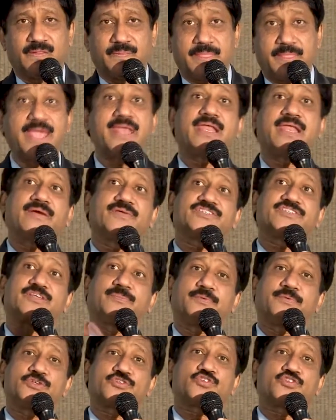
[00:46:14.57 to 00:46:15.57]
Then I was
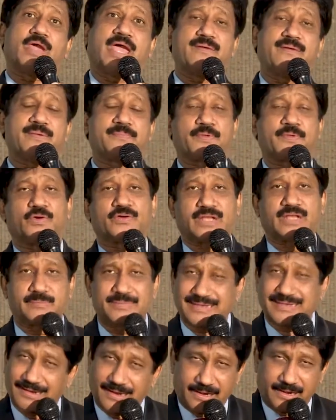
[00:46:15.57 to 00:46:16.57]
supposed to have a
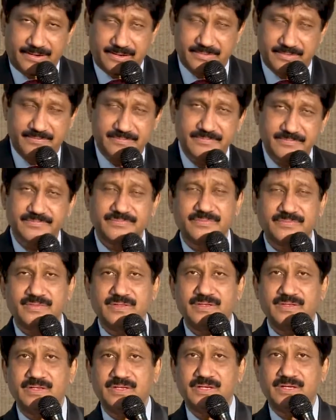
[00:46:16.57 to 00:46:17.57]
program in London.
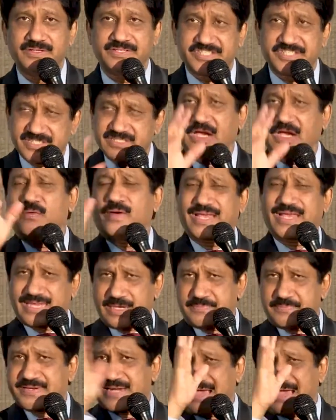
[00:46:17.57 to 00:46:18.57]
This is how I
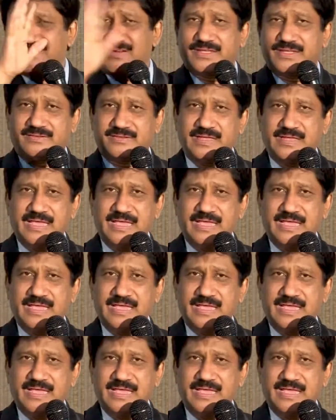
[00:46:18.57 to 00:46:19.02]
keep traveling